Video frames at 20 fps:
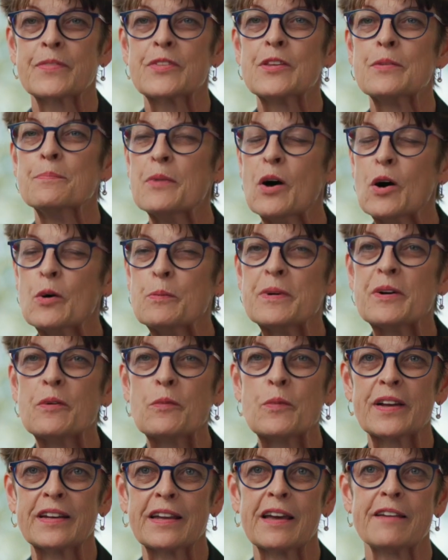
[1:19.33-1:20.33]
The moment
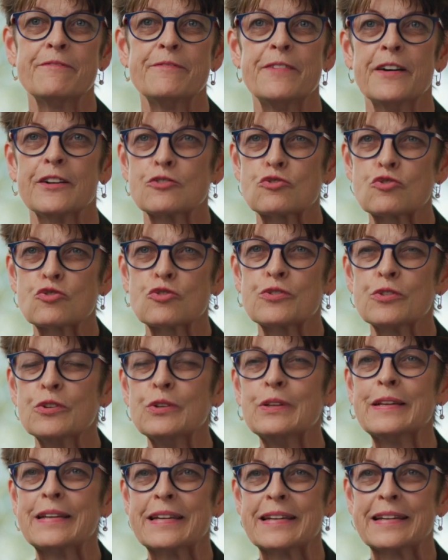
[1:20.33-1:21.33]
when I felt
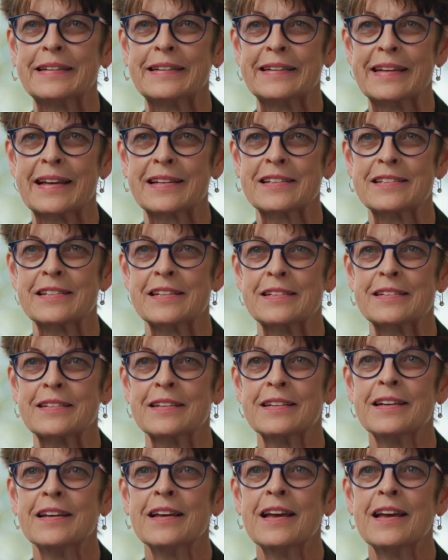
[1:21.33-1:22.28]
truly connected